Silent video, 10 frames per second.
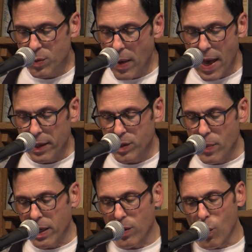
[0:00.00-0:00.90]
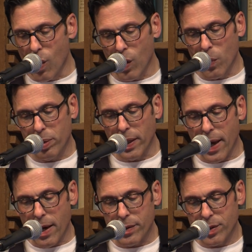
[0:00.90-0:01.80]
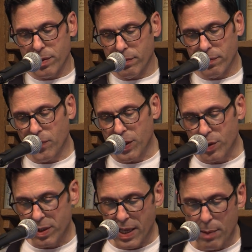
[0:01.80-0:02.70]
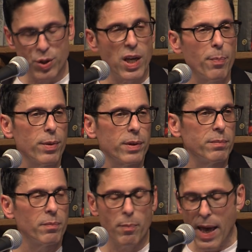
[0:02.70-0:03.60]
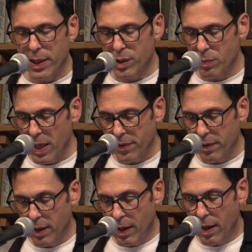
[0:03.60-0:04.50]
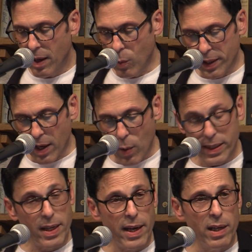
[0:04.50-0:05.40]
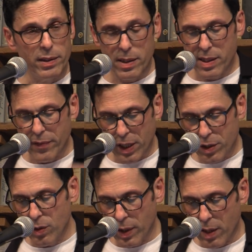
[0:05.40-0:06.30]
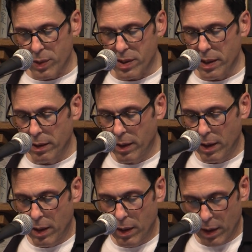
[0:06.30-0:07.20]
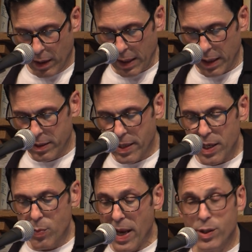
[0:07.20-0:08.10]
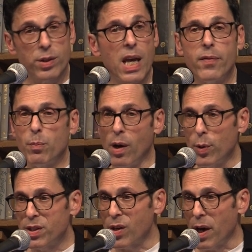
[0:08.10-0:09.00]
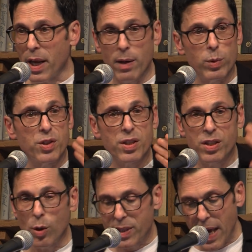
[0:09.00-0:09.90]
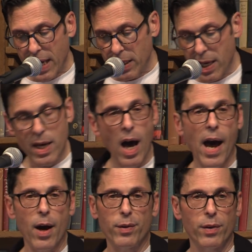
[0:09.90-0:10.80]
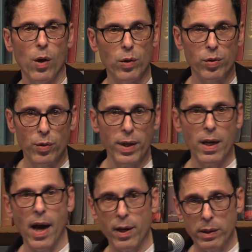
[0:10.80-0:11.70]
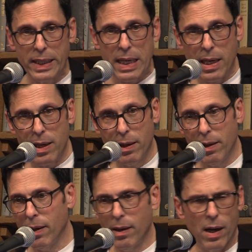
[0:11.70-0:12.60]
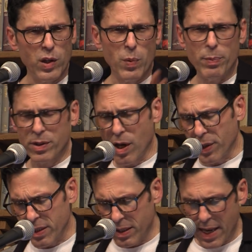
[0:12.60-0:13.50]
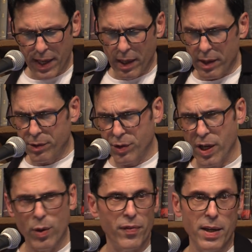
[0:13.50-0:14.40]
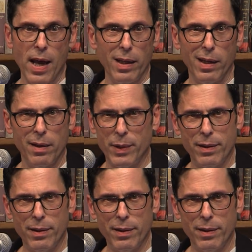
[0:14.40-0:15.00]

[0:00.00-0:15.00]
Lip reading: managed many of the Warhol plays, featured Sam Shepard and Patti Smith. And when they went to England in '72 and he was the stage manager, David Bowie saw it and was just so taken, he hired the whole crew. He hired Lee, other people, Tony Zanetta, Cherry Vanilla,